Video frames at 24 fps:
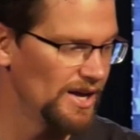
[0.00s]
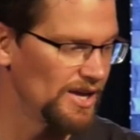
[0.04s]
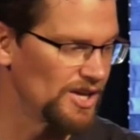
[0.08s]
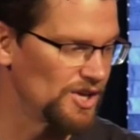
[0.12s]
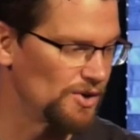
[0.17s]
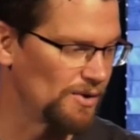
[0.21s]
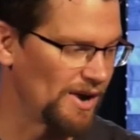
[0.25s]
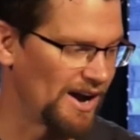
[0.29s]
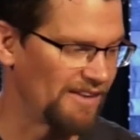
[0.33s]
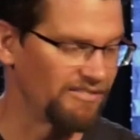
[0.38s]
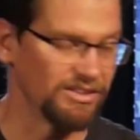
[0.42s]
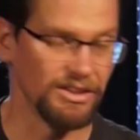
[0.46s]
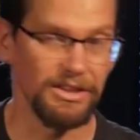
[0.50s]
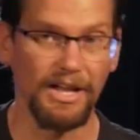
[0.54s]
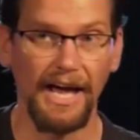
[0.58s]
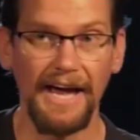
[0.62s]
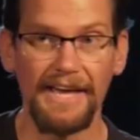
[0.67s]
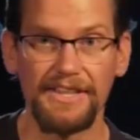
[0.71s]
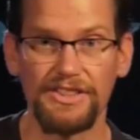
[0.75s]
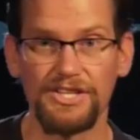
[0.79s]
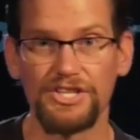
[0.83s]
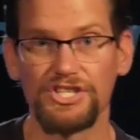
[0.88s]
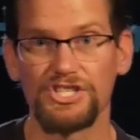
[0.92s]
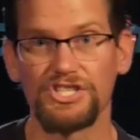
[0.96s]
You have
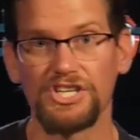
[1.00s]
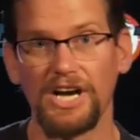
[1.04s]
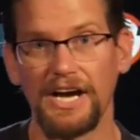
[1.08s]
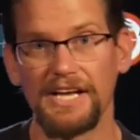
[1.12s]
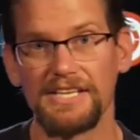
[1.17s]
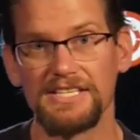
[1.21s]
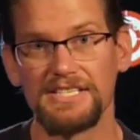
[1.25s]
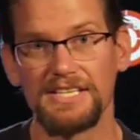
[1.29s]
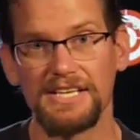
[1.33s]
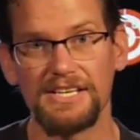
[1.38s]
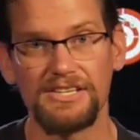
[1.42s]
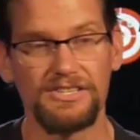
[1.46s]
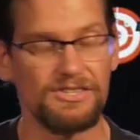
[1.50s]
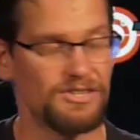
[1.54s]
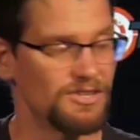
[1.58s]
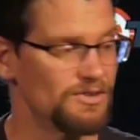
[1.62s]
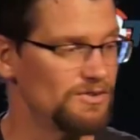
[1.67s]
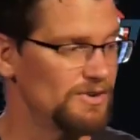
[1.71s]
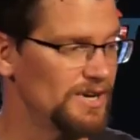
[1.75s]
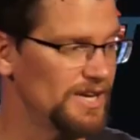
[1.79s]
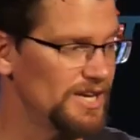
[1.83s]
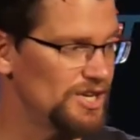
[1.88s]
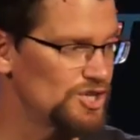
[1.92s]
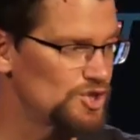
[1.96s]
light that shines
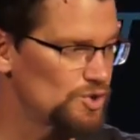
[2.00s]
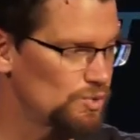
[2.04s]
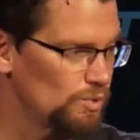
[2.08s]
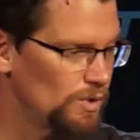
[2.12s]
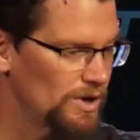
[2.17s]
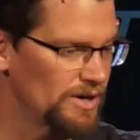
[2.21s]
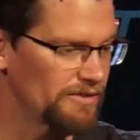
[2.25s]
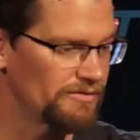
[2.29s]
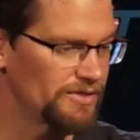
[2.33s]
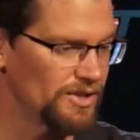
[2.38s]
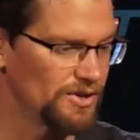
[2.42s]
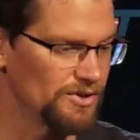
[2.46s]
into each one of